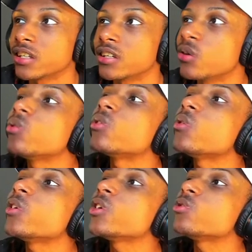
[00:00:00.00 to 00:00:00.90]
who, who
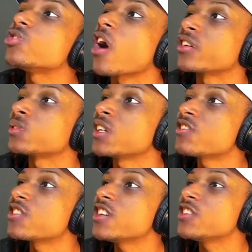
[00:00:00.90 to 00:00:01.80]
are you, Joshua? Let's
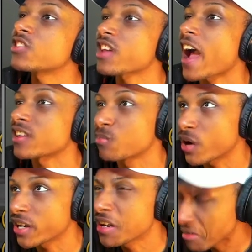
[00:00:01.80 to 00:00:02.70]
see these stats,
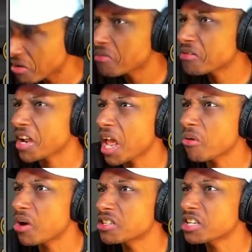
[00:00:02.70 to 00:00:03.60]
buddy. Okay,
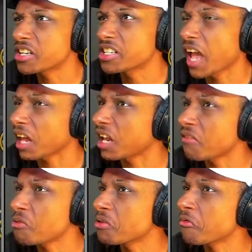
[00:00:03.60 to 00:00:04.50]
one sixty-eight,
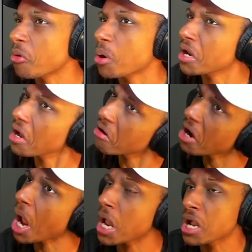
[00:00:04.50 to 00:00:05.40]
level one forty, all
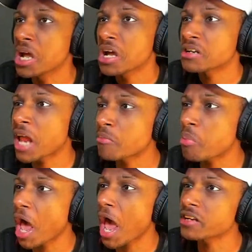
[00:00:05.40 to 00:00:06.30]
right. Not
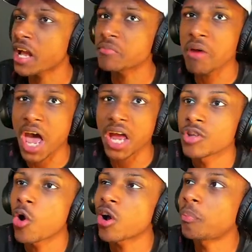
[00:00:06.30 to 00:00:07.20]
bad, not bad.
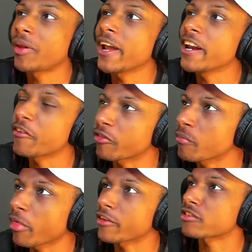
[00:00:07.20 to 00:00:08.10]
No complaining from
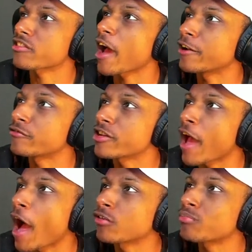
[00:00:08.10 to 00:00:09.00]
this side of
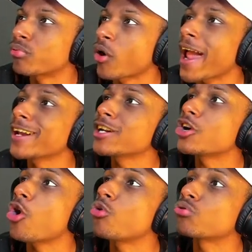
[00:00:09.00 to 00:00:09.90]
town. Brand
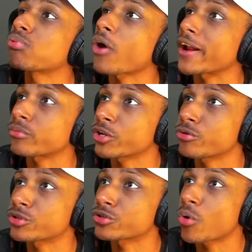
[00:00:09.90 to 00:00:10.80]
Goldbright. What are you,
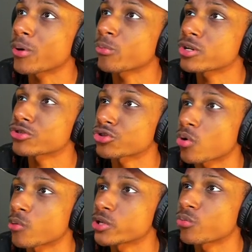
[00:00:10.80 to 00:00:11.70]
a Storm Wizard?
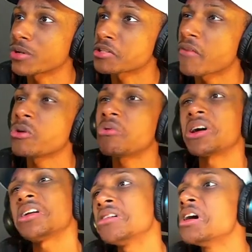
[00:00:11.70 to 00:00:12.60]
Storm Wizard one seventy-one.